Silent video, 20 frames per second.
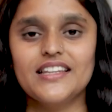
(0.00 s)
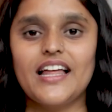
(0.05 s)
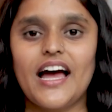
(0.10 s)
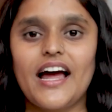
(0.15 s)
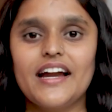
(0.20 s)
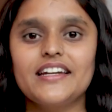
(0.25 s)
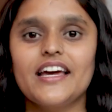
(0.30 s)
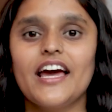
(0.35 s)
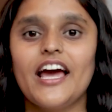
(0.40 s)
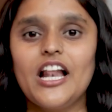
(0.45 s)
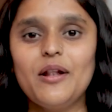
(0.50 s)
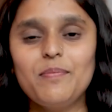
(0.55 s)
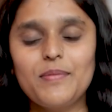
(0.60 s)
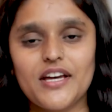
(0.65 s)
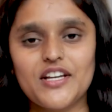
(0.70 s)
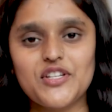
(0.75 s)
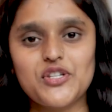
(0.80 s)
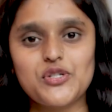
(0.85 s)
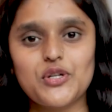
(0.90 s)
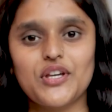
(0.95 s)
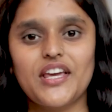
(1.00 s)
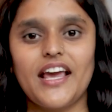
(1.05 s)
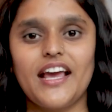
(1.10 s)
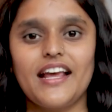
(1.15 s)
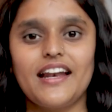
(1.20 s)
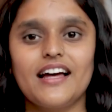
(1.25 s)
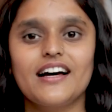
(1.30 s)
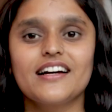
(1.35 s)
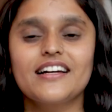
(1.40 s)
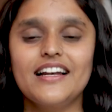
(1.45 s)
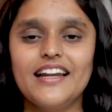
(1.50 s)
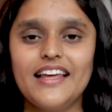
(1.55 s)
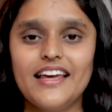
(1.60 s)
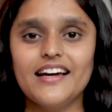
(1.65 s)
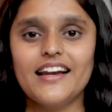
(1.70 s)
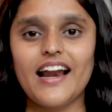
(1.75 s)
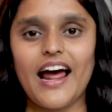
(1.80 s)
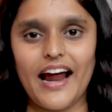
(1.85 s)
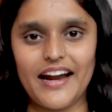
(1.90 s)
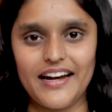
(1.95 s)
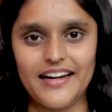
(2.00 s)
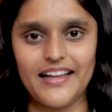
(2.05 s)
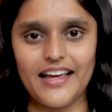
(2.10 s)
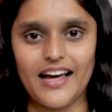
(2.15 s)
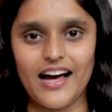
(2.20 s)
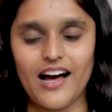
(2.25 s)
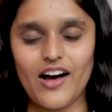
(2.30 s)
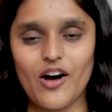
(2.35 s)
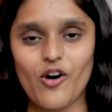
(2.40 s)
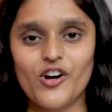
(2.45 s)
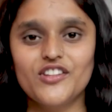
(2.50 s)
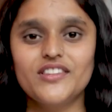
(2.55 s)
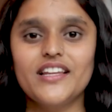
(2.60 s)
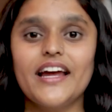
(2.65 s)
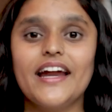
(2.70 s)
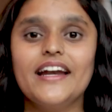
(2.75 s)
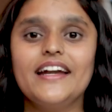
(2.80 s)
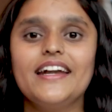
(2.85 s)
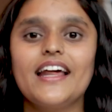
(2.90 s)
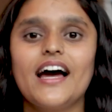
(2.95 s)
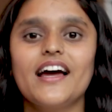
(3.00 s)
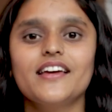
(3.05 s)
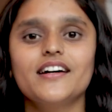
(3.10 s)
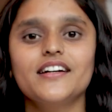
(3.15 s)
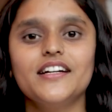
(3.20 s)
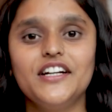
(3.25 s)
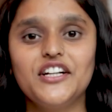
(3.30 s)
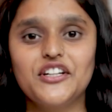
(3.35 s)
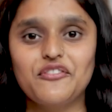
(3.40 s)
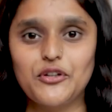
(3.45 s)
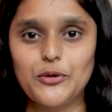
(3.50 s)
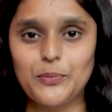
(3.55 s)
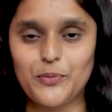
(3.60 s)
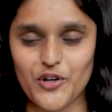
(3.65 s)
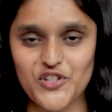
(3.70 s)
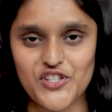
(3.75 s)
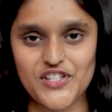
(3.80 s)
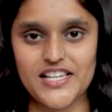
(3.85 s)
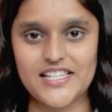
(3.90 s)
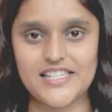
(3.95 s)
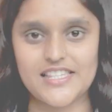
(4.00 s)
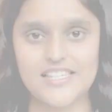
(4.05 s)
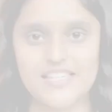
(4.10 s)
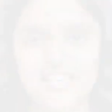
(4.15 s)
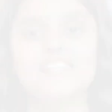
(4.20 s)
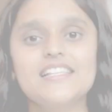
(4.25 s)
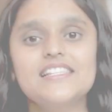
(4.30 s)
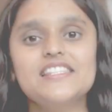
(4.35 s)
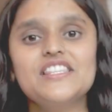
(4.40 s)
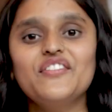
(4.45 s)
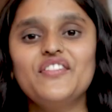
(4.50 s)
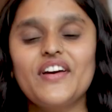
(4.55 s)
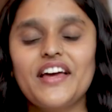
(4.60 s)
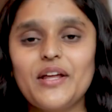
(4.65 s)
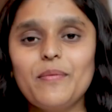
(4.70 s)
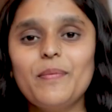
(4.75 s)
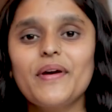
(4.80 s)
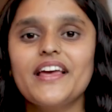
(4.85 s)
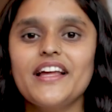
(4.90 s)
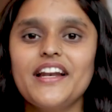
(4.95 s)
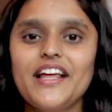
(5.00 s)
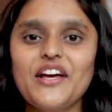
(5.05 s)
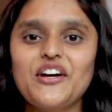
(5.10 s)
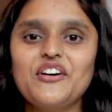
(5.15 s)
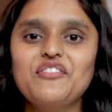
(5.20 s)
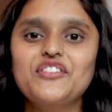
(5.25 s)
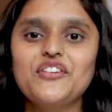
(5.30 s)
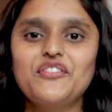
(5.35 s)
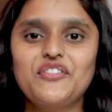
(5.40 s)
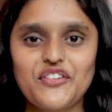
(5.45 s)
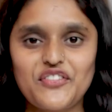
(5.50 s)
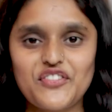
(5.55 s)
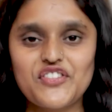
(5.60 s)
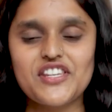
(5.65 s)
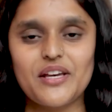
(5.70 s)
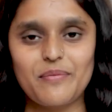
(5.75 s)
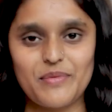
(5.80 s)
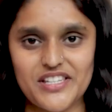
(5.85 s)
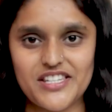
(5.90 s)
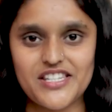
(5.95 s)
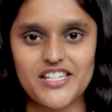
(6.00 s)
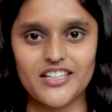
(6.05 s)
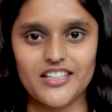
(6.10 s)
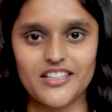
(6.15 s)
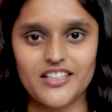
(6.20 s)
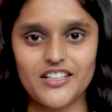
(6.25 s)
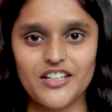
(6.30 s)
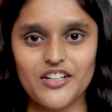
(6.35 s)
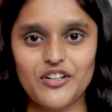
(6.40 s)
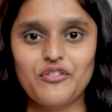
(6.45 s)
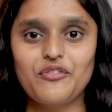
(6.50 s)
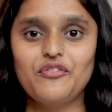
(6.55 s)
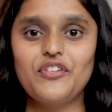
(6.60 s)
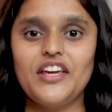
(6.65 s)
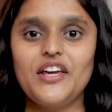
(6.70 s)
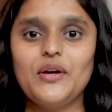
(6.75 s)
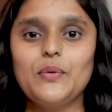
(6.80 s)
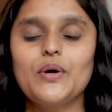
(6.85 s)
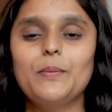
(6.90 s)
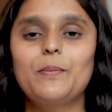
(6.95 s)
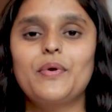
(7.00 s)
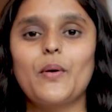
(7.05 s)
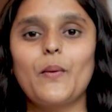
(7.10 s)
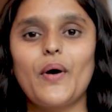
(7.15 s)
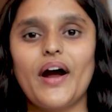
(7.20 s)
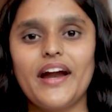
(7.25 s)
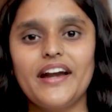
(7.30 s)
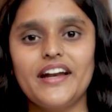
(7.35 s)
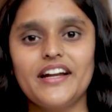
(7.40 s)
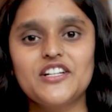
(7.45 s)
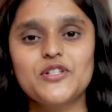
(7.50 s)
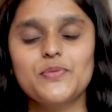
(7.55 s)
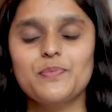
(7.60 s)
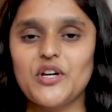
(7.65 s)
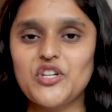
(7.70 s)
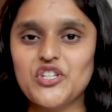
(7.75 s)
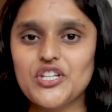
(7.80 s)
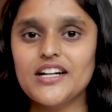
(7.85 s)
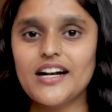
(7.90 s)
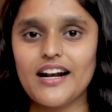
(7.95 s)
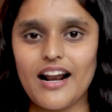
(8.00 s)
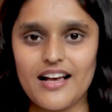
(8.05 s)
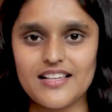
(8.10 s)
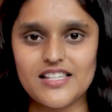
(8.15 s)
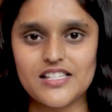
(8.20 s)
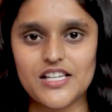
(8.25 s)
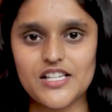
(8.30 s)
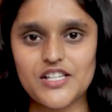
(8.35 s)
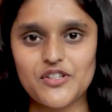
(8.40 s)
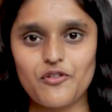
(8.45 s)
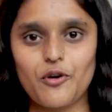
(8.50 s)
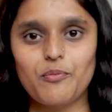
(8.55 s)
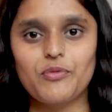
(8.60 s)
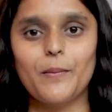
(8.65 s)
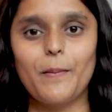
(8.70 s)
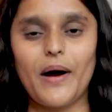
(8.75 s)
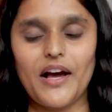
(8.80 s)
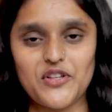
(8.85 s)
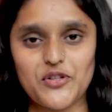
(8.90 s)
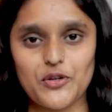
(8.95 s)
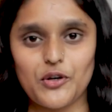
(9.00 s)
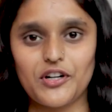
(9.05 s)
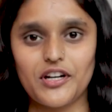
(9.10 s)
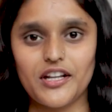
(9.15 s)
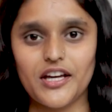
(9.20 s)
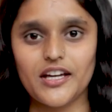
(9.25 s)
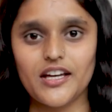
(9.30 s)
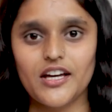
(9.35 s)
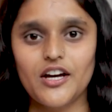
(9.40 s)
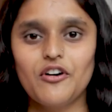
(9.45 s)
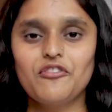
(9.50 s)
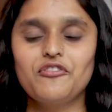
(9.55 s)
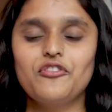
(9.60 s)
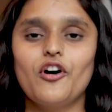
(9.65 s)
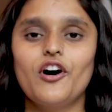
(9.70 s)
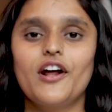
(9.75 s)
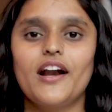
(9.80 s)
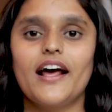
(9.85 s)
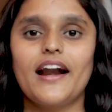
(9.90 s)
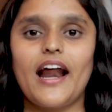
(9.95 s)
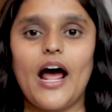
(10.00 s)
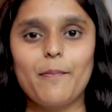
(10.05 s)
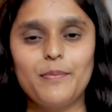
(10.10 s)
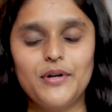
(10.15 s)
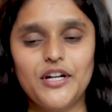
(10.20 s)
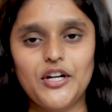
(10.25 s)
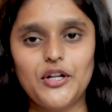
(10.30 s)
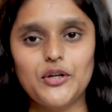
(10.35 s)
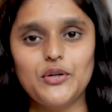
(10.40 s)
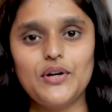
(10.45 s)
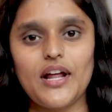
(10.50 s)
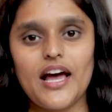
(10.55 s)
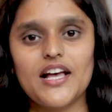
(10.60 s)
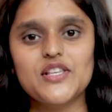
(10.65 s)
that helped us to gain a clear idea on the entire interview process. Since the very beginning of the fifth semester, we were provided special classes from the Bisotic for our aptitude